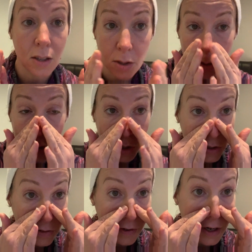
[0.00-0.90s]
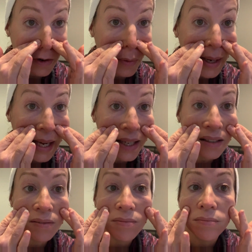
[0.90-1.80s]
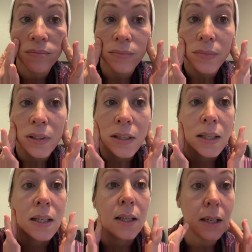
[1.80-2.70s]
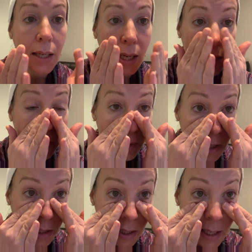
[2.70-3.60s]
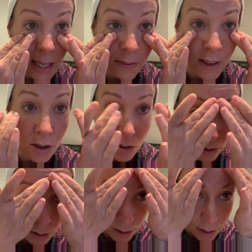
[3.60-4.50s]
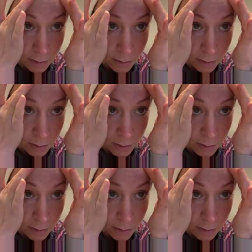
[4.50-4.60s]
not too far away. Okay, so we're going to just leave that on,